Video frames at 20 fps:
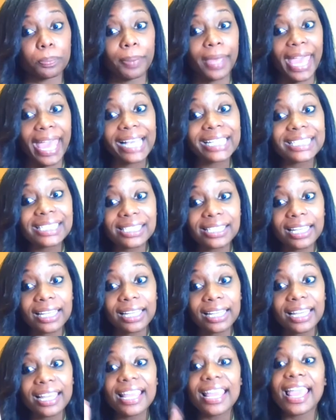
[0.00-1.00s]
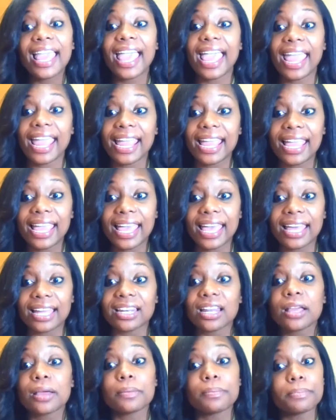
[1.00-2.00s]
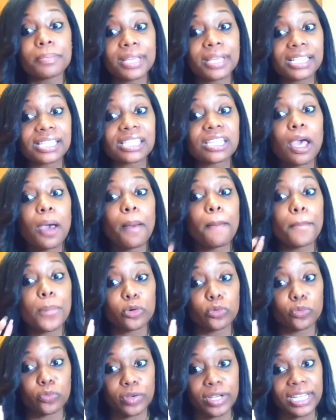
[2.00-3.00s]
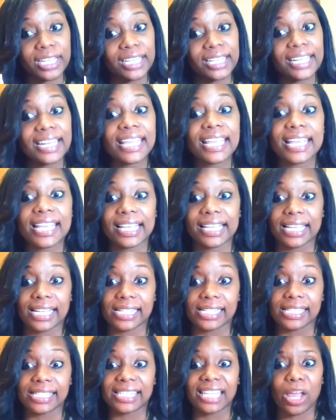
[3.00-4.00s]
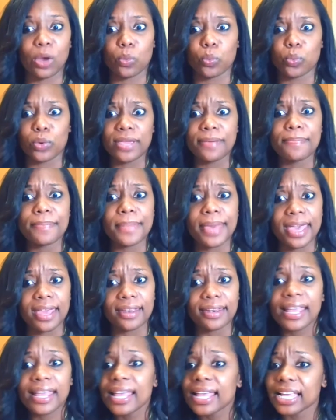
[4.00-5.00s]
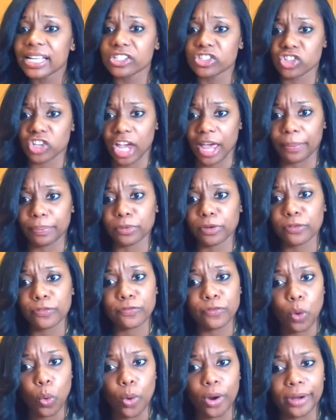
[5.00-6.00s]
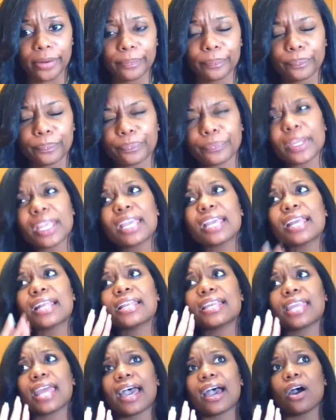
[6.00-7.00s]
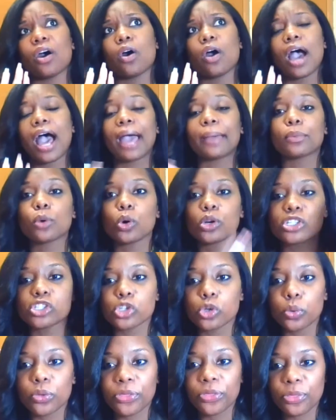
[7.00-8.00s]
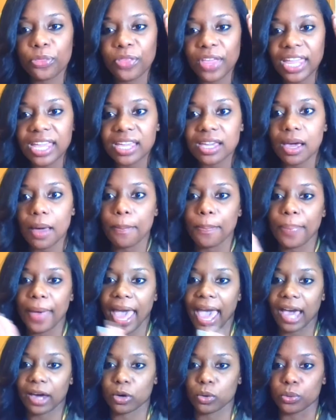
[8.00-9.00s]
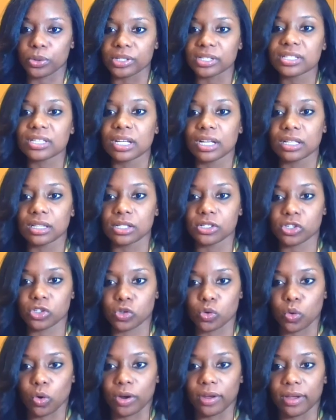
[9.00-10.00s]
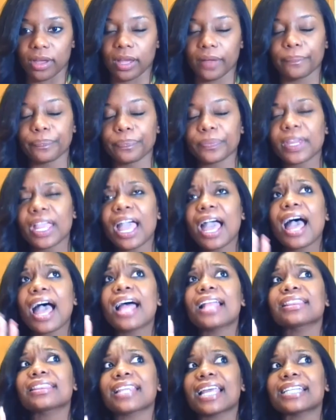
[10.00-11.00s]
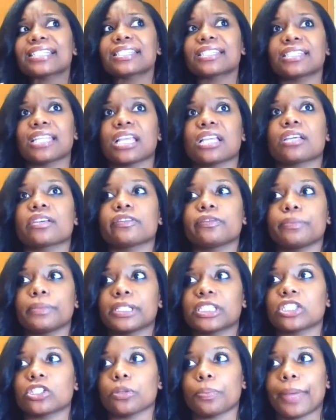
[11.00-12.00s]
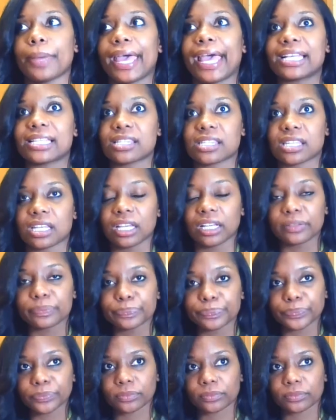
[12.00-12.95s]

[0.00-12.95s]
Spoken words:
Paskey and Miss Maureen Higgins that we met in chapter 4. Now, I'm going to think backwards in the story. Let's think of Mr. Paskey.